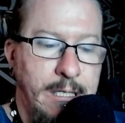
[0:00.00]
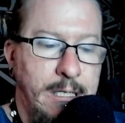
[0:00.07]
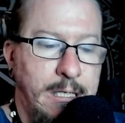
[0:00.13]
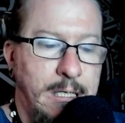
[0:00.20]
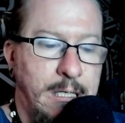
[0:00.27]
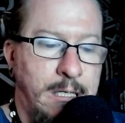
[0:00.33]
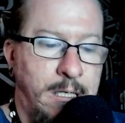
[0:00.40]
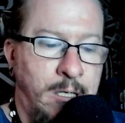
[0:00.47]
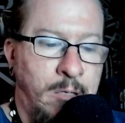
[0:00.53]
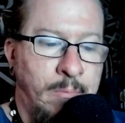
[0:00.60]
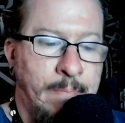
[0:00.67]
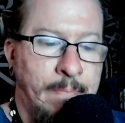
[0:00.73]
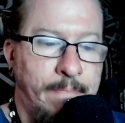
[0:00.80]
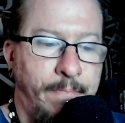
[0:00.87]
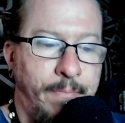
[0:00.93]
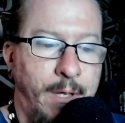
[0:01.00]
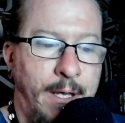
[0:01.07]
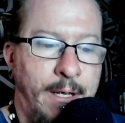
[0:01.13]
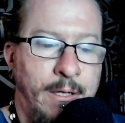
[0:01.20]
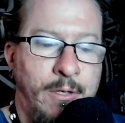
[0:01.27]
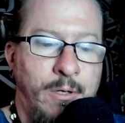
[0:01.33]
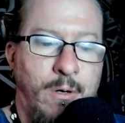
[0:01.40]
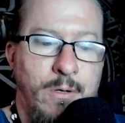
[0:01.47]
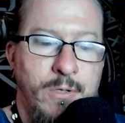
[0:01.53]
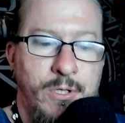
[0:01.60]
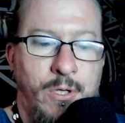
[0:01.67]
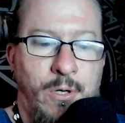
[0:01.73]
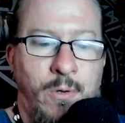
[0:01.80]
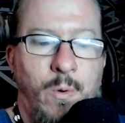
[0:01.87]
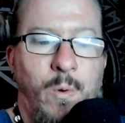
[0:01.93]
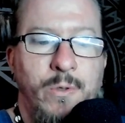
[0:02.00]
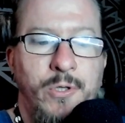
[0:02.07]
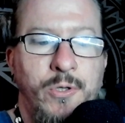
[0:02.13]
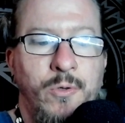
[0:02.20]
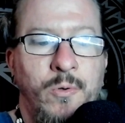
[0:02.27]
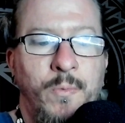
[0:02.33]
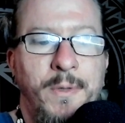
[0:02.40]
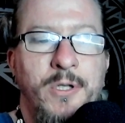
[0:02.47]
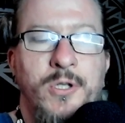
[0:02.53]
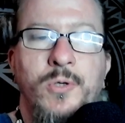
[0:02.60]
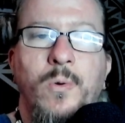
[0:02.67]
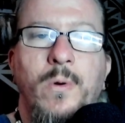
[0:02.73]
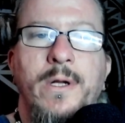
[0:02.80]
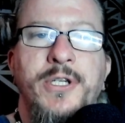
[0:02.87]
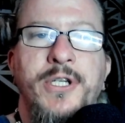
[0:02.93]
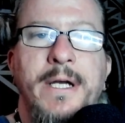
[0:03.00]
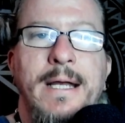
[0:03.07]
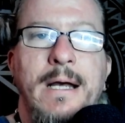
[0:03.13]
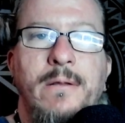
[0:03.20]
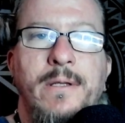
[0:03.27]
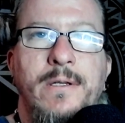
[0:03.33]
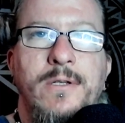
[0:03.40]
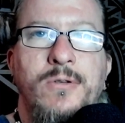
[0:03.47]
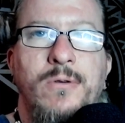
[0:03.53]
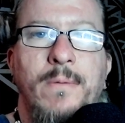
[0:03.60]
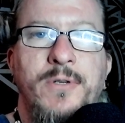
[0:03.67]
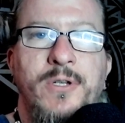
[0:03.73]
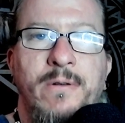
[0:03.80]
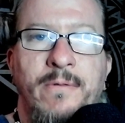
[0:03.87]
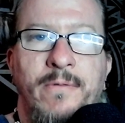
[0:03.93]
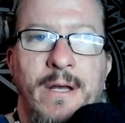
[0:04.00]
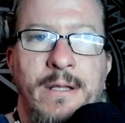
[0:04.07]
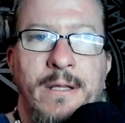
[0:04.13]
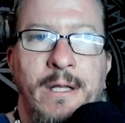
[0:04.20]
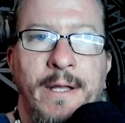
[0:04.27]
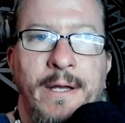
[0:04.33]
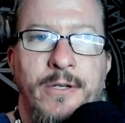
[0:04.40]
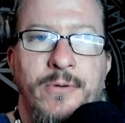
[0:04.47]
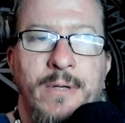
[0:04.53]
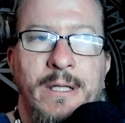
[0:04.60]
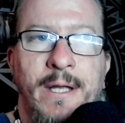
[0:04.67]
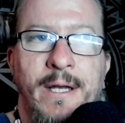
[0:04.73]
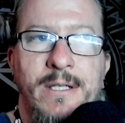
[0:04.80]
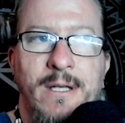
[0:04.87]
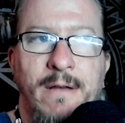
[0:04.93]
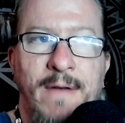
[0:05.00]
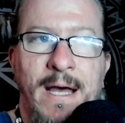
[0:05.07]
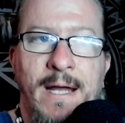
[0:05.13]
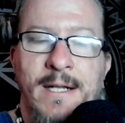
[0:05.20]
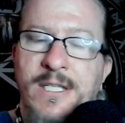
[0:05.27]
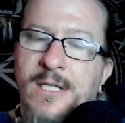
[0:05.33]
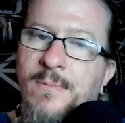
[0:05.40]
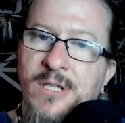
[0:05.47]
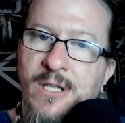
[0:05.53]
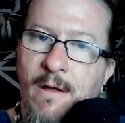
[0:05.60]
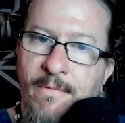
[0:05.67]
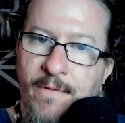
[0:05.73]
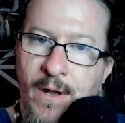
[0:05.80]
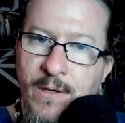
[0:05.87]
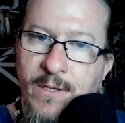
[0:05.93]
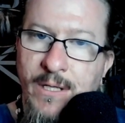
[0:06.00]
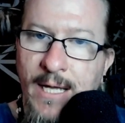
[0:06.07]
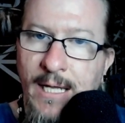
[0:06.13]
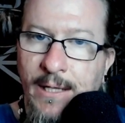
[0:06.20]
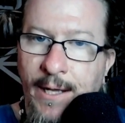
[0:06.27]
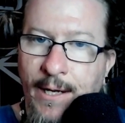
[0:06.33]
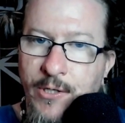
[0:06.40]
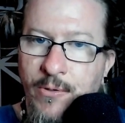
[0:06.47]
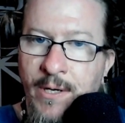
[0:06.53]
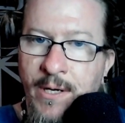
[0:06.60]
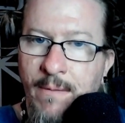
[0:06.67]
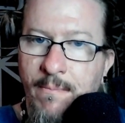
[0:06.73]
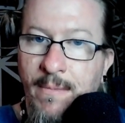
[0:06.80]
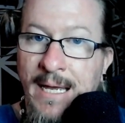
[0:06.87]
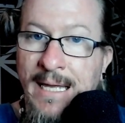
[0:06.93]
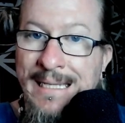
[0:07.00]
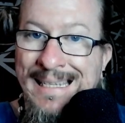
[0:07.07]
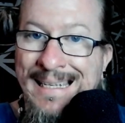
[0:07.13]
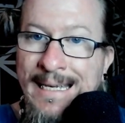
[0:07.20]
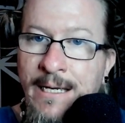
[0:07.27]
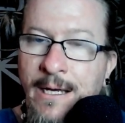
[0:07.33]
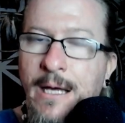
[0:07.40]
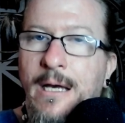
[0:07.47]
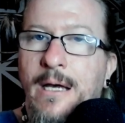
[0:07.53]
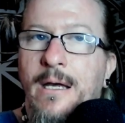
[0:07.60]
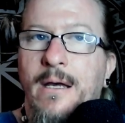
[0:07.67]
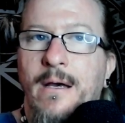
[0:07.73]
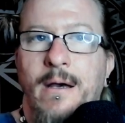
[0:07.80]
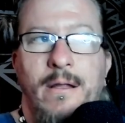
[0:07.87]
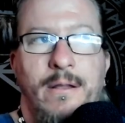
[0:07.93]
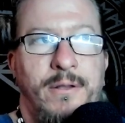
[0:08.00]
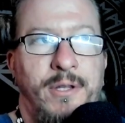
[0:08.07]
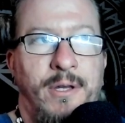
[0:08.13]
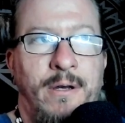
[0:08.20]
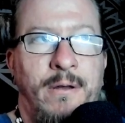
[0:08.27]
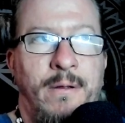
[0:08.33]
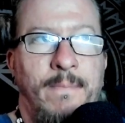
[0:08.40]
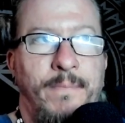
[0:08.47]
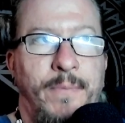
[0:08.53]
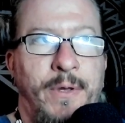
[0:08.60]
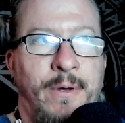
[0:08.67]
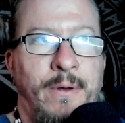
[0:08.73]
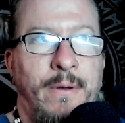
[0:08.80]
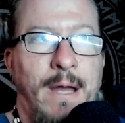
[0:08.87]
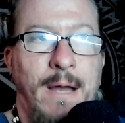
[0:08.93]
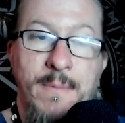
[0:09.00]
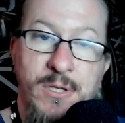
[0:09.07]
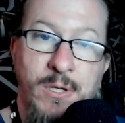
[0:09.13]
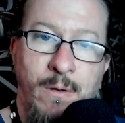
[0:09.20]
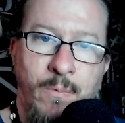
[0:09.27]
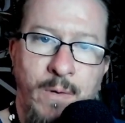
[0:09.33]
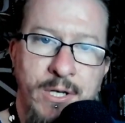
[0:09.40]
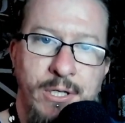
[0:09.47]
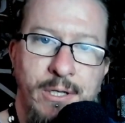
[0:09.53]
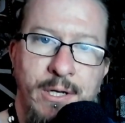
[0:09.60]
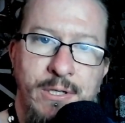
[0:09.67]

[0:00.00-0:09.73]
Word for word: Um, And also to be sure to check out the description in the Linktree links. I've added some stuff there to that Linktree, mainly the the Amazon wish list.